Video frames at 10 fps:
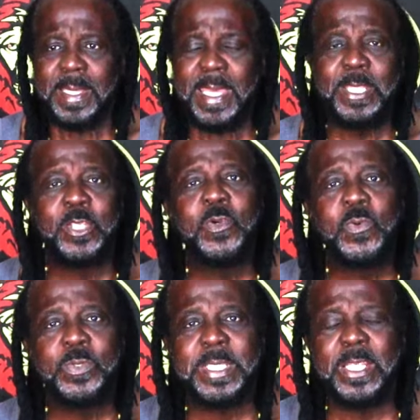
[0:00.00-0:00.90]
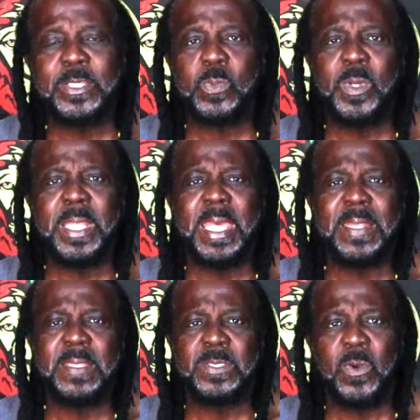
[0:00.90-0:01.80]
enthused. I just want to get
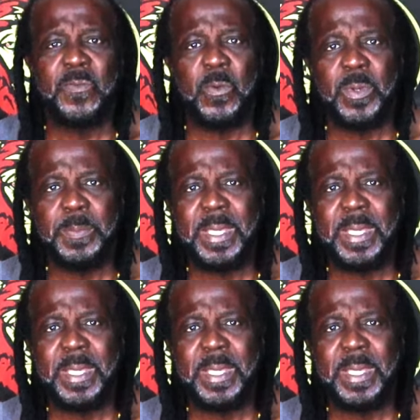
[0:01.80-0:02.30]
this over with